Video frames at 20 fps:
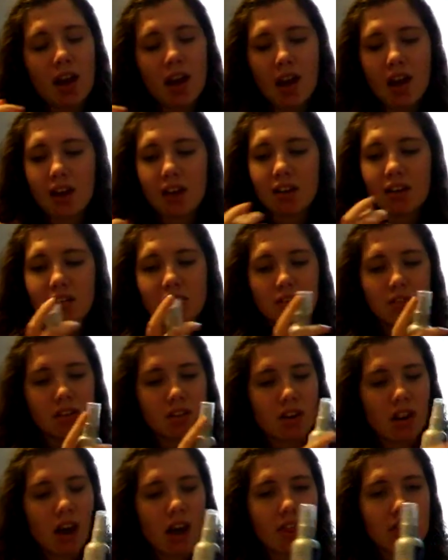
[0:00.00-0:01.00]
And
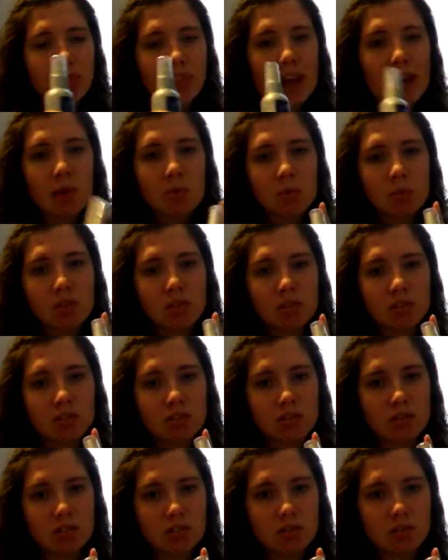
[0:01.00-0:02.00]
that
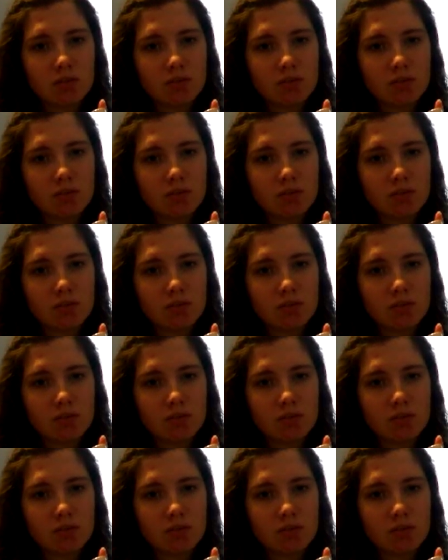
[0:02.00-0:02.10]
was